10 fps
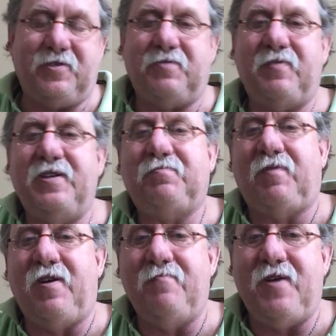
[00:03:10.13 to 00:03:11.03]
because the bass
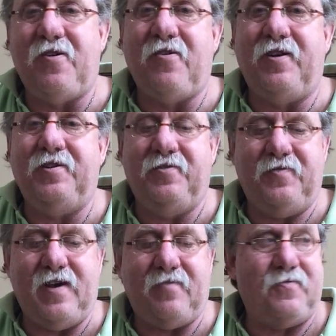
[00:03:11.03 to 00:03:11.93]
player may already
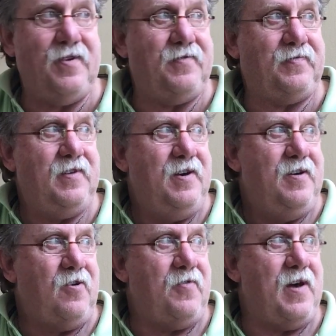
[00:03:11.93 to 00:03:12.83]
do that riff
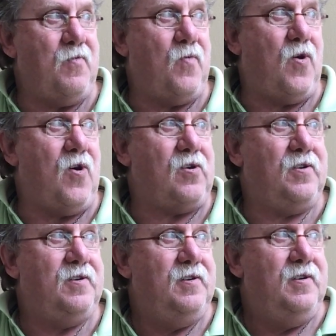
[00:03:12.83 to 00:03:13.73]
or that walk,